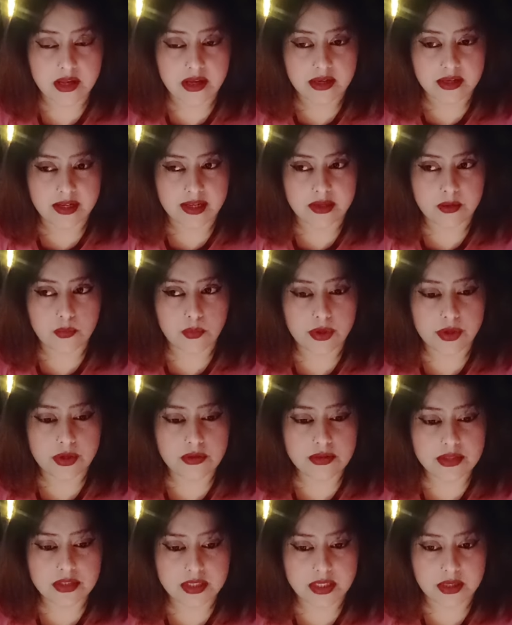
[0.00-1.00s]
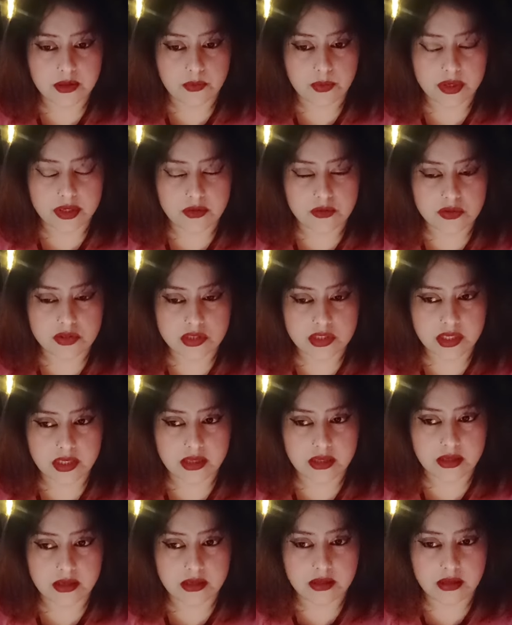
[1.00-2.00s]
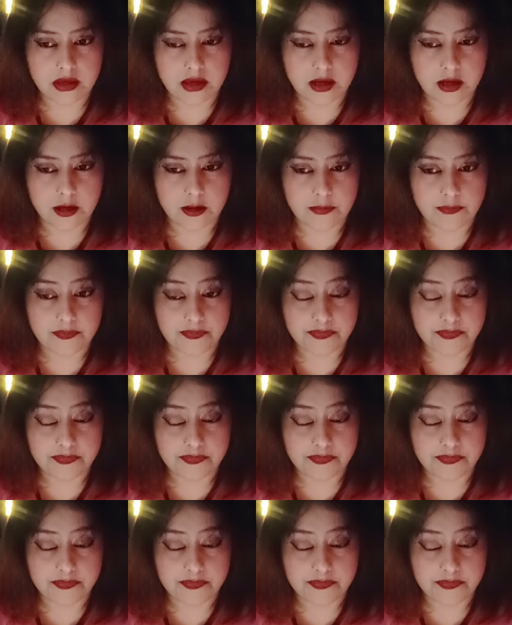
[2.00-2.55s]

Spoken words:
Like, what do you see when you see, to